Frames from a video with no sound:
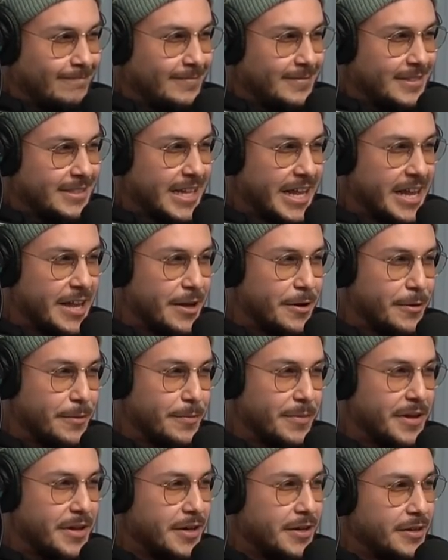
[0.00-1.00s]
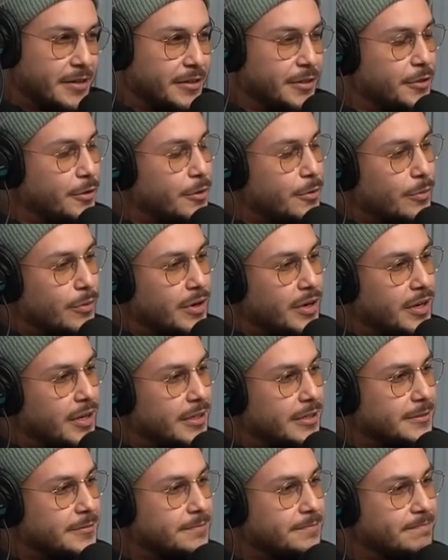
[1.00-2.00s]
Damn, man. You know
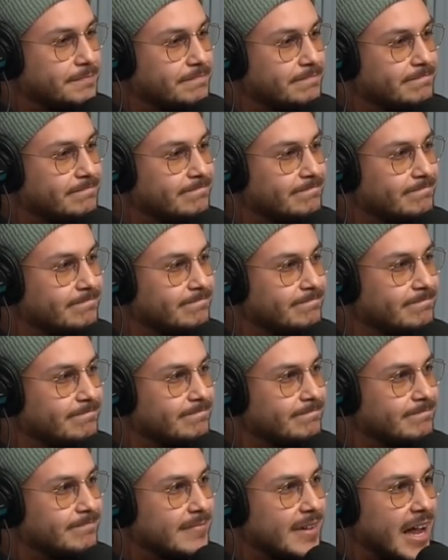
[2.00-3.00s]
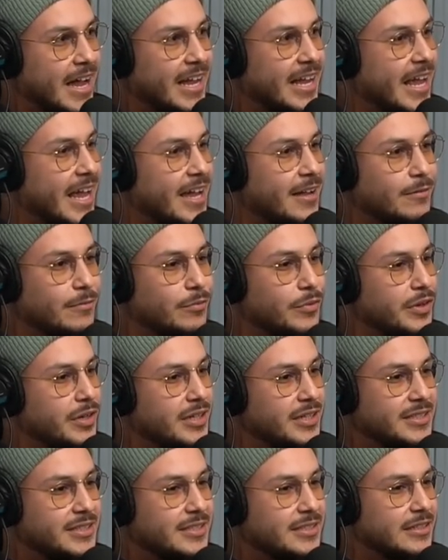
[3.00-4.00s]
what? I can't
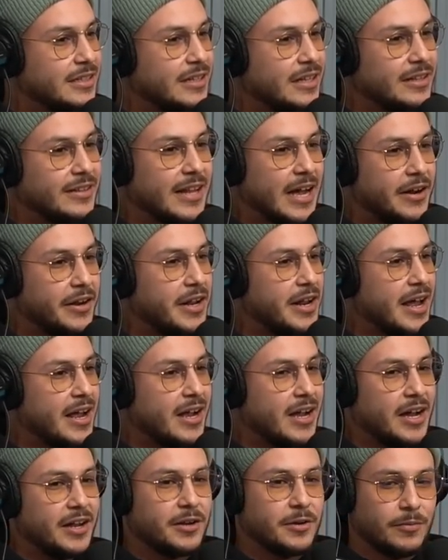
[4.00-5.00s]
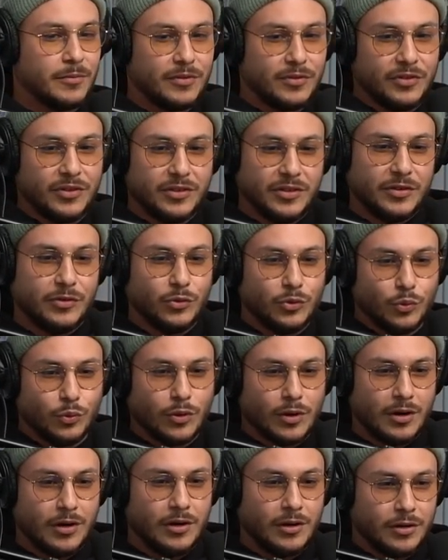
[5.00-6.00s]
really, now that I kind of
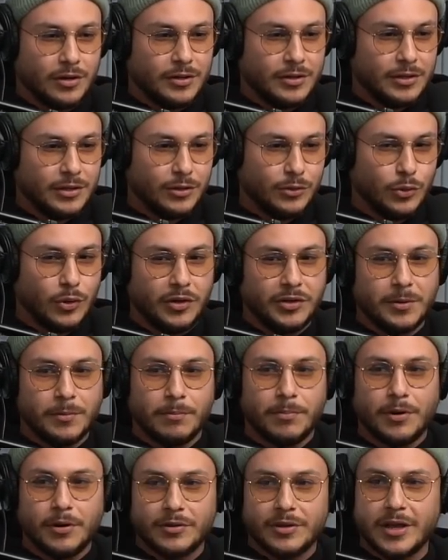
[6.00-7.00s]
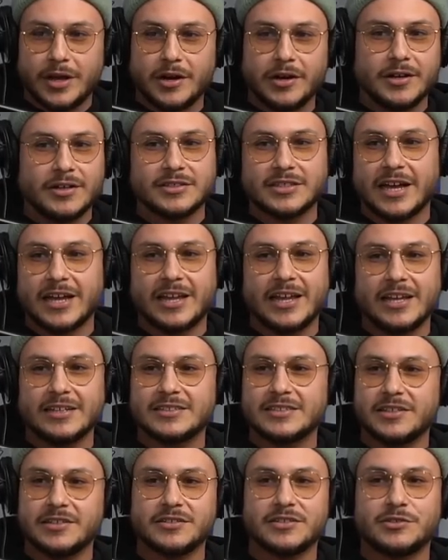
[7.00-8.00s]
dwelled in both areas, I can't
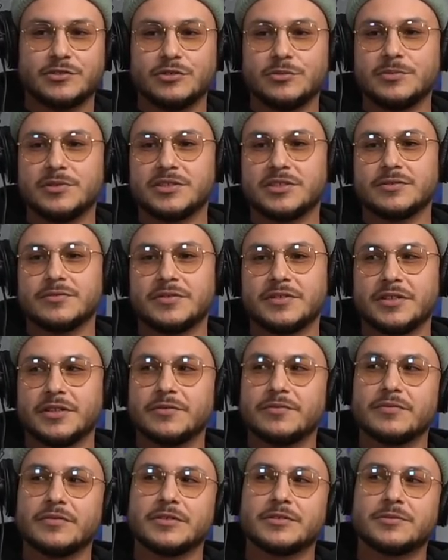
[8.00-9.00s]
say there's too much of a difference,